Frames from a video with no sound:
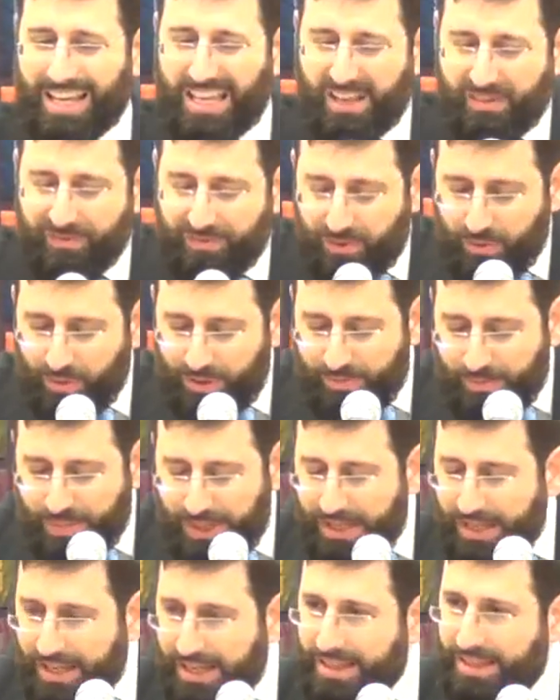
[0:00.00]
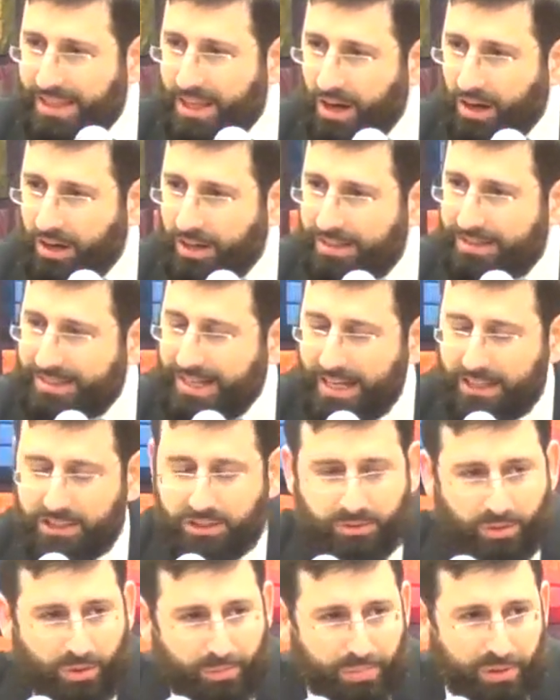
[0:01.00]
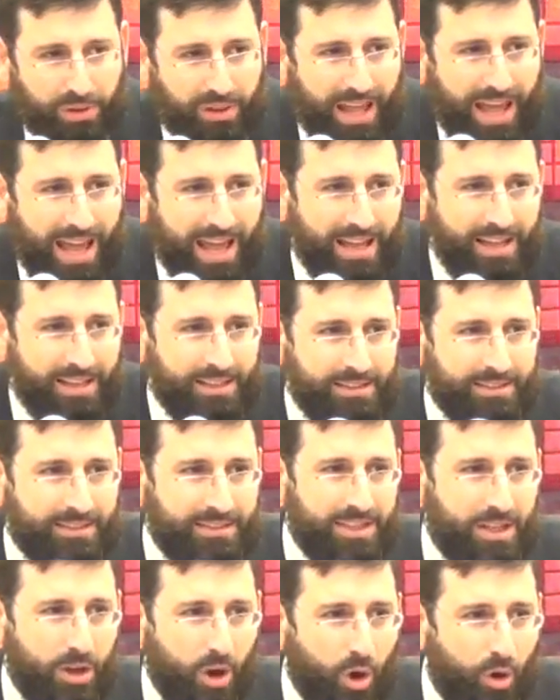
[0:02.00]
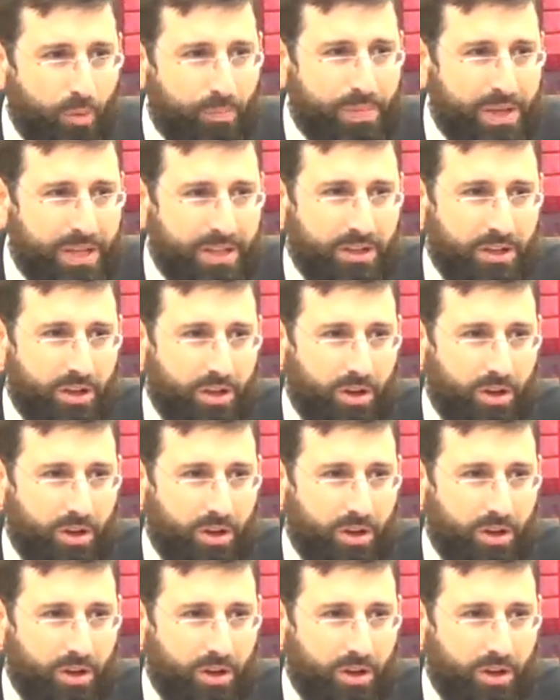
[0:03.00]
If it would be in the architectural plans, the open